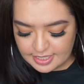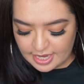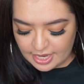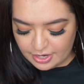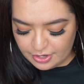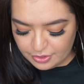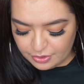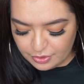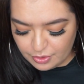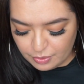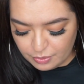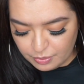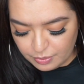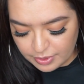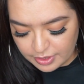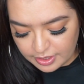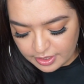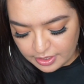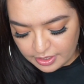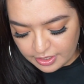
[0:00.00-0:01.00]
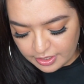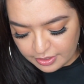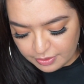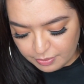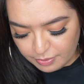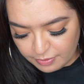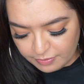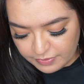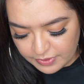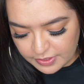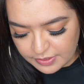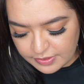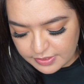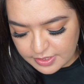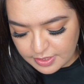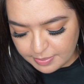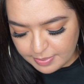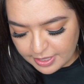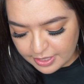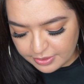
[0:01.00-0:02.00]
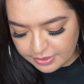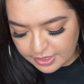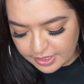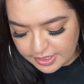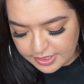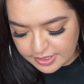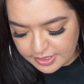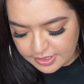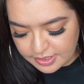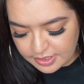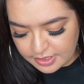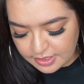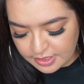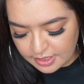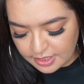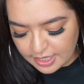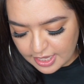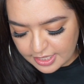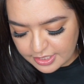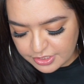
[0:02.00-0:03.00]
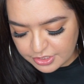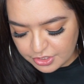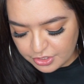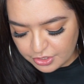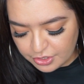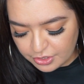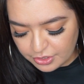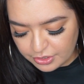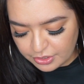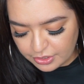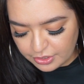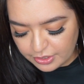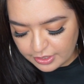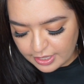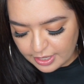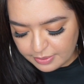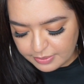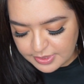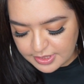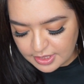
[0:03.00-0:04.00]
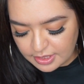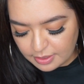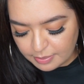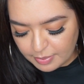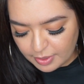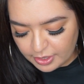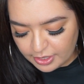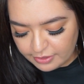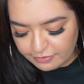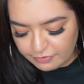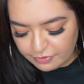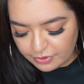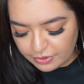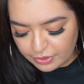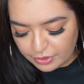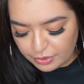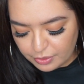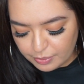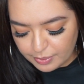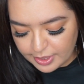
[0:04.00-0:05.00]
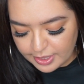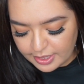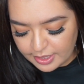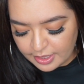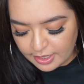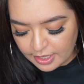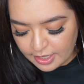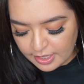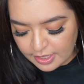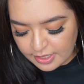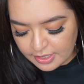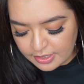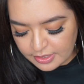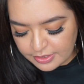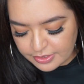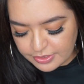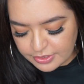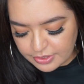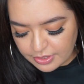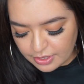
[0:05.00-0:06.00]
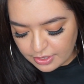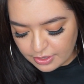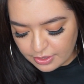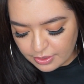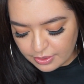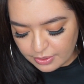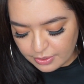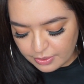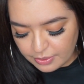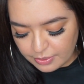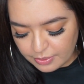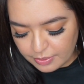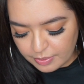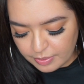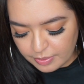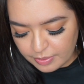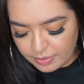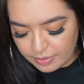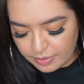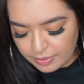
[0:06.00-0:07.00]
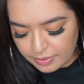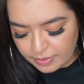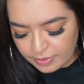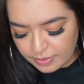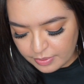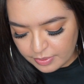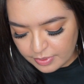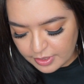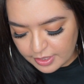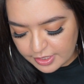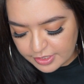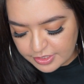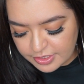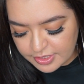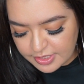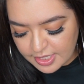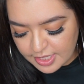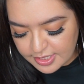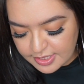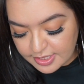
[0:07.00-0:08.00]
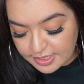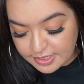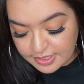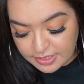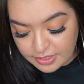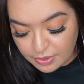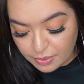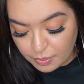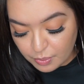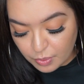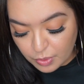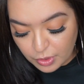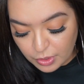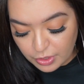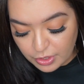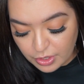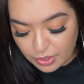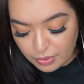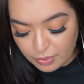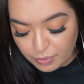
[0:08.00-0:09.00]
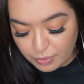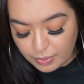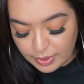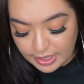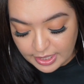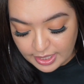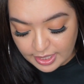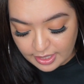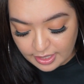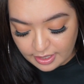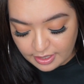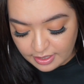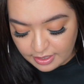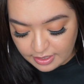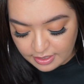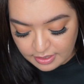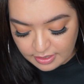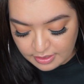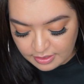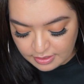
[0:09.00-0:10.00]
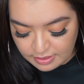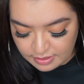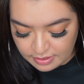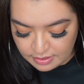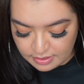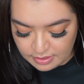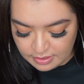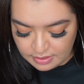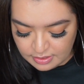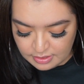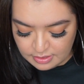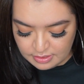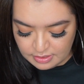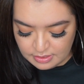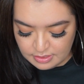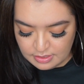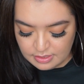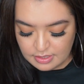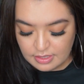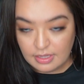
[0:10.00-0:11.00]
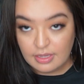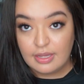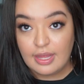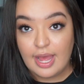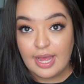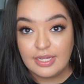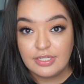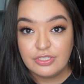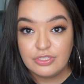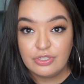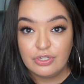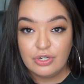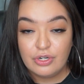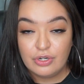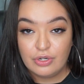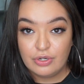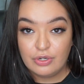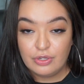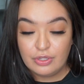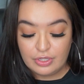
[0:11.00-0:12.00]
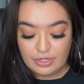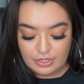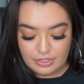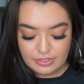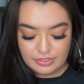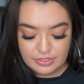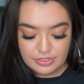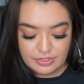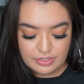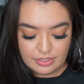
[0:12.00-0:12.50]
I heard really good reviews about this lash curler and I was in the market for a new one. So it just says it's an award winning lash curler.